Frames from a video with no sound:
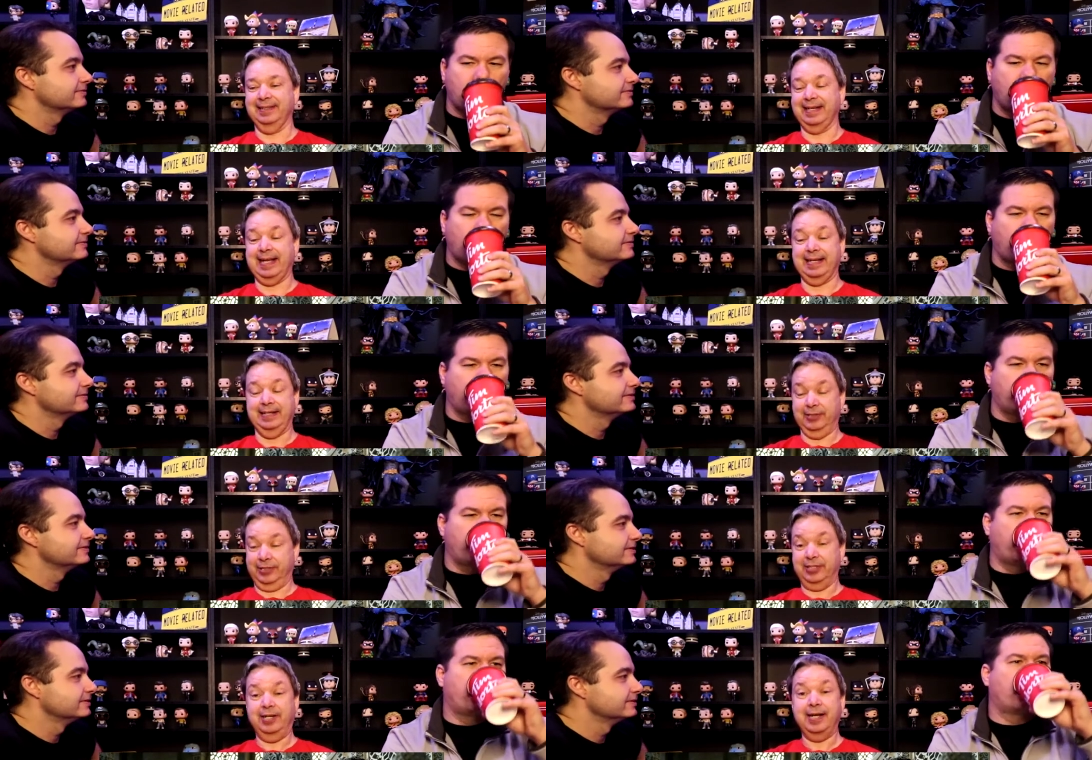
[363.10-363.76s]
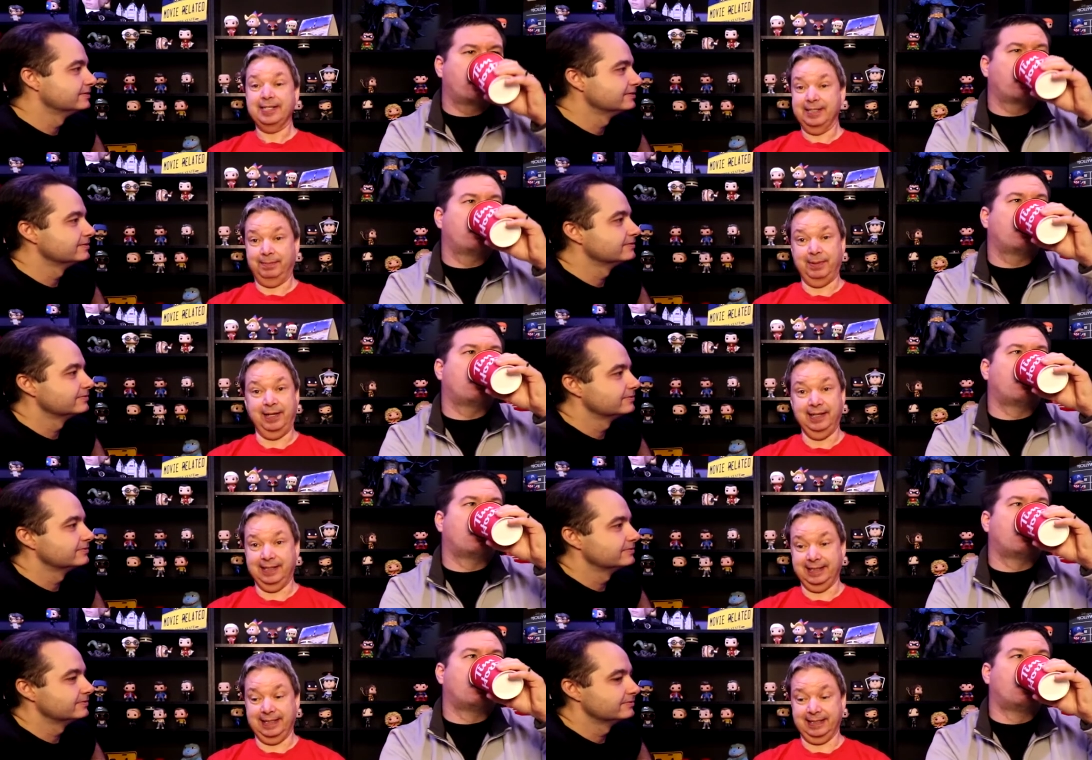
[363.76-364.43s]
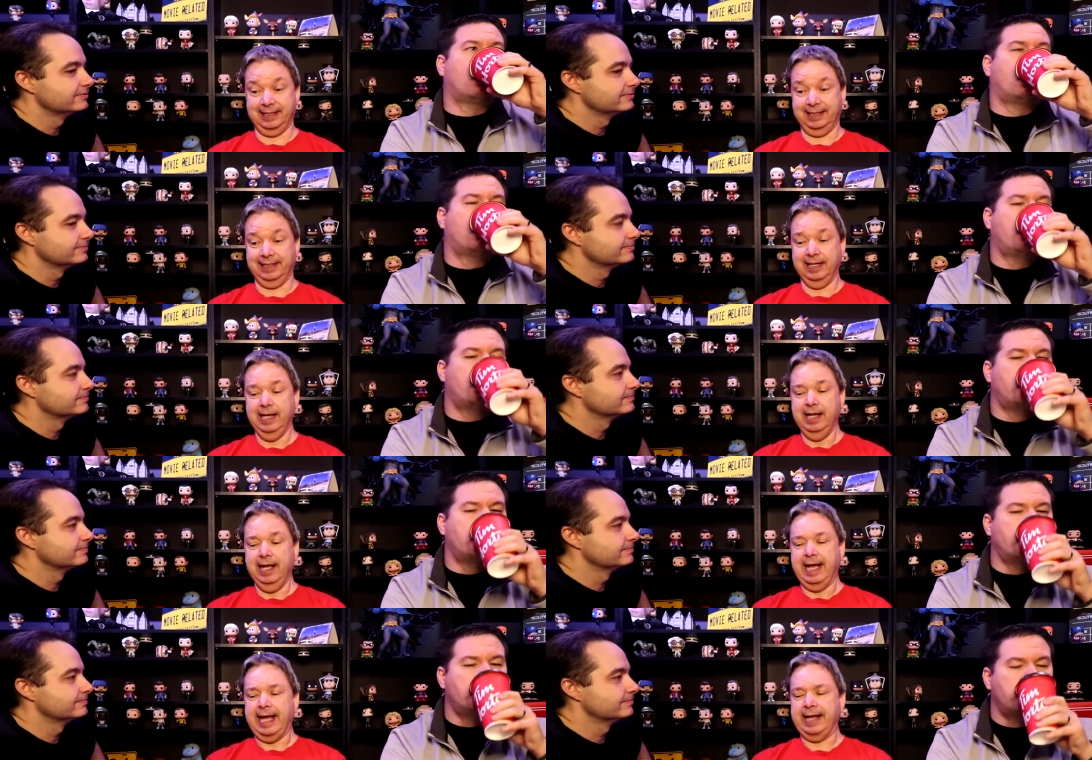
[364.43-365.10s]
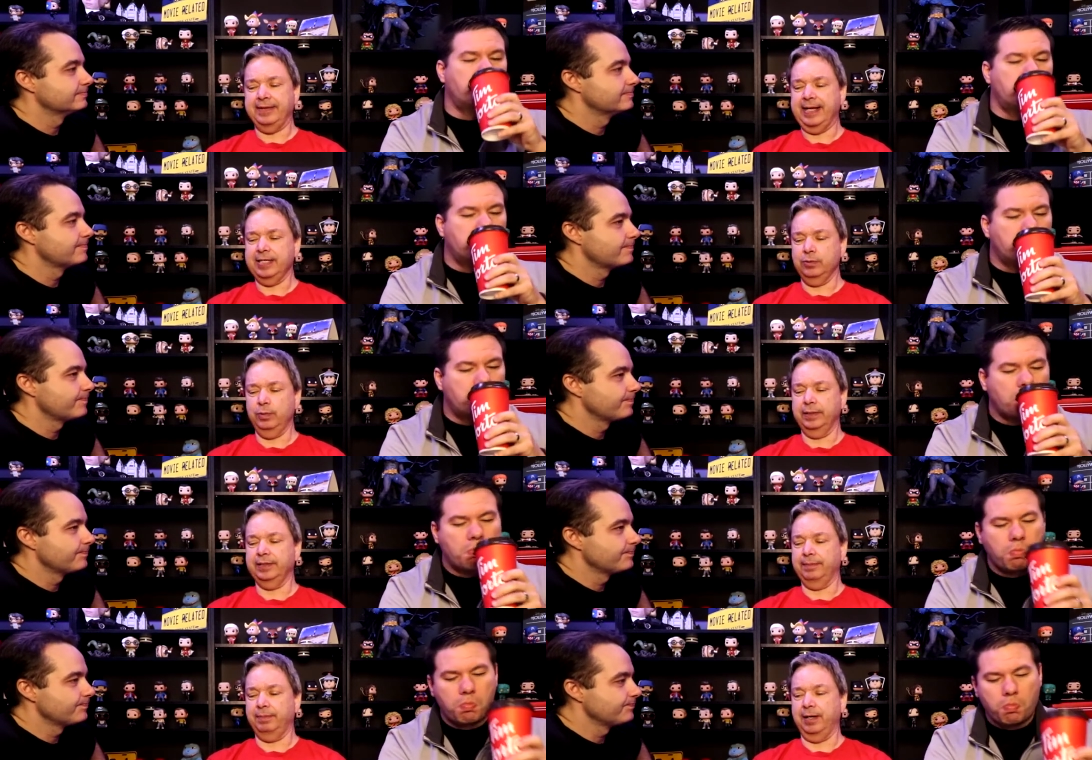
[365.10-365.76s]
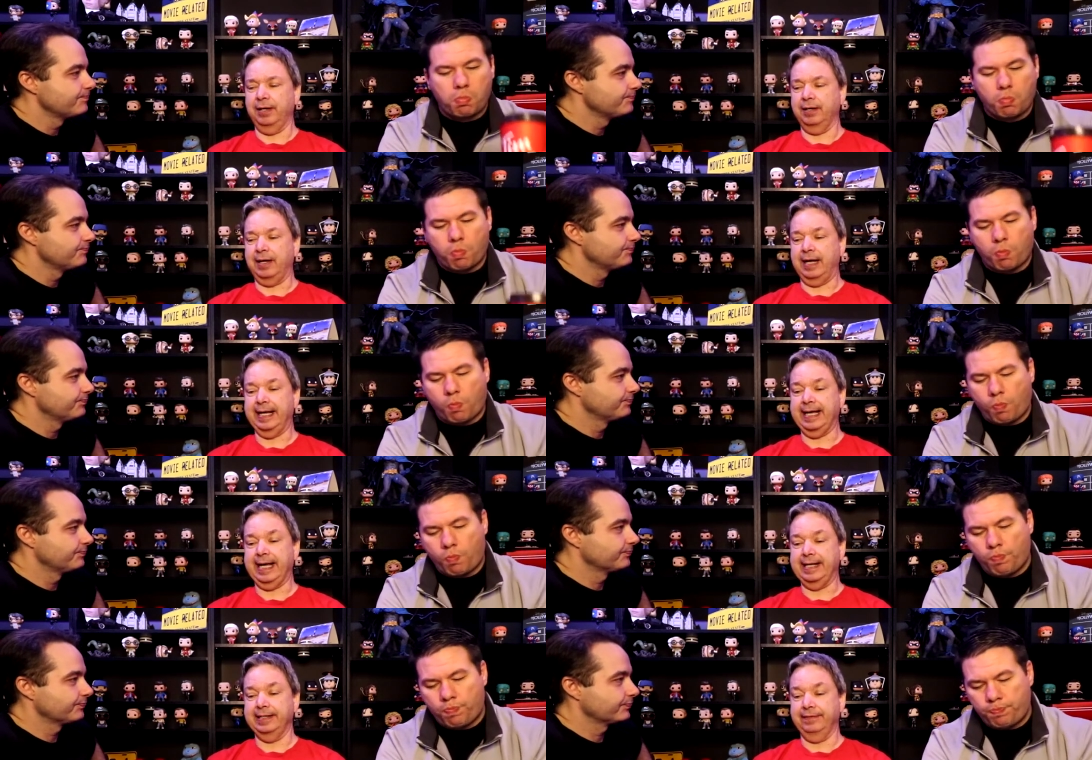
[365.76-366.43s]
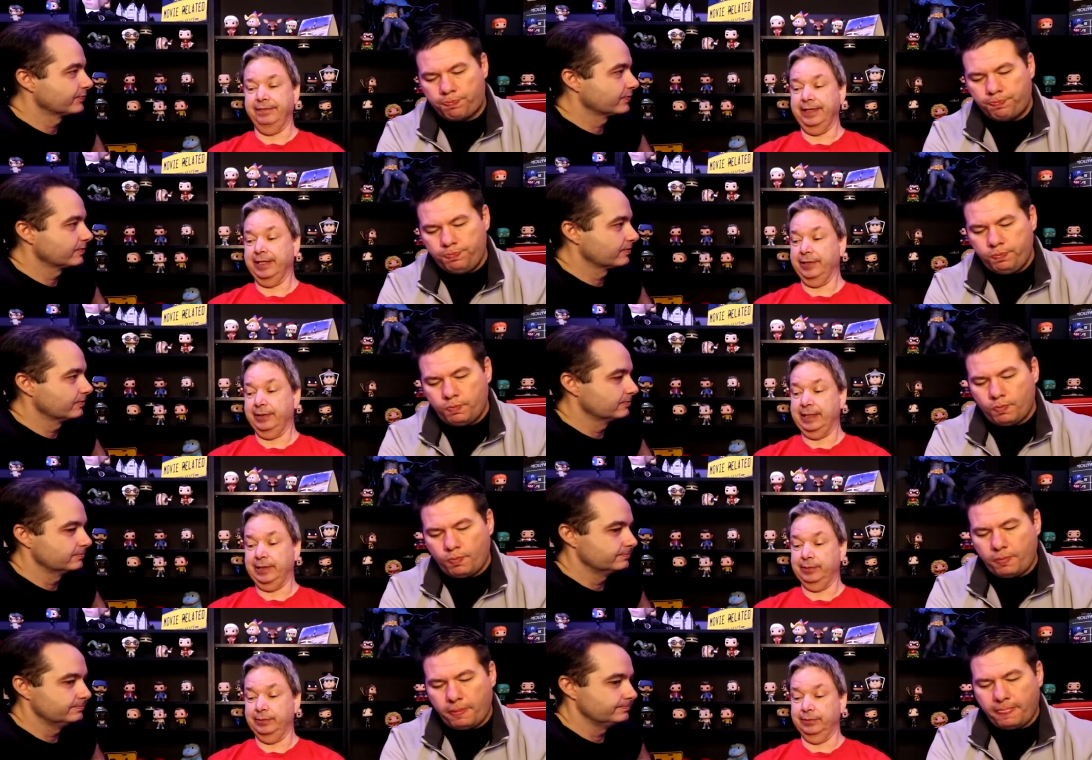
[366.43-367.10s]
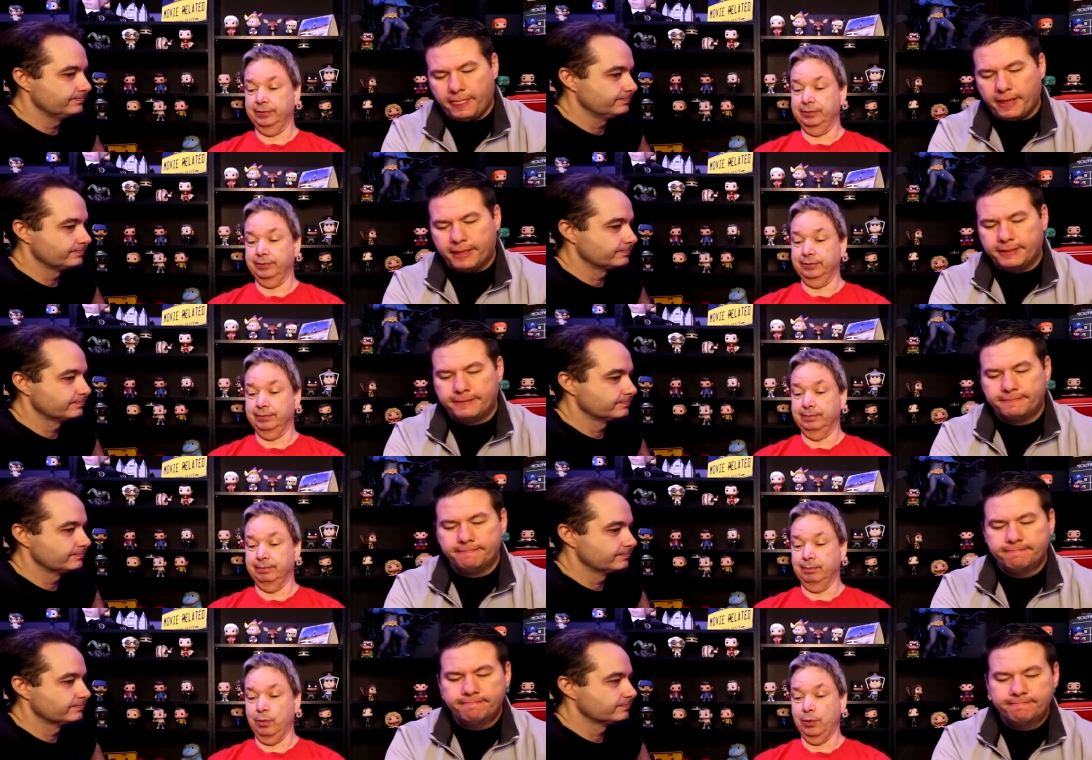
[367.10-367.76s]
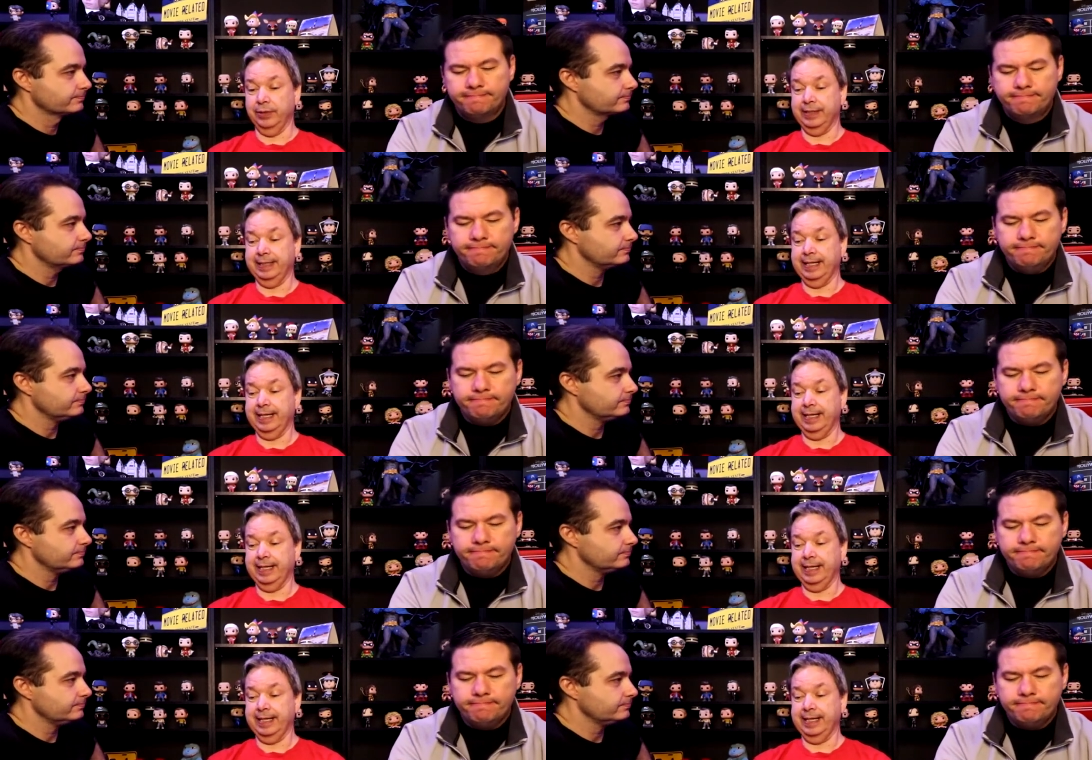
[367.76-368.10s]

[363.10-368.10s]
Speaker 1: of, and there's lots of politics in this, and that's what the part I had to figure out more than